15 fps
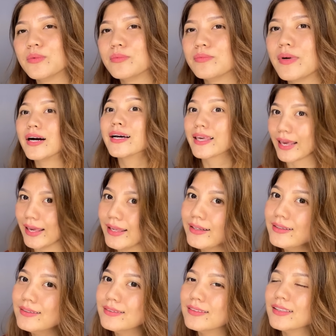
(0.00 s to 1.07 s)
again,
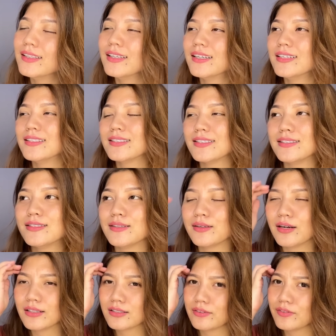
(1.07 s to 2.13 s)
since you
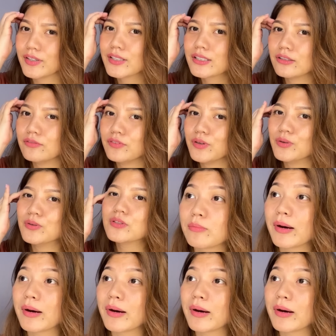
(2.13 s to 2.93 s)
guys are very confused.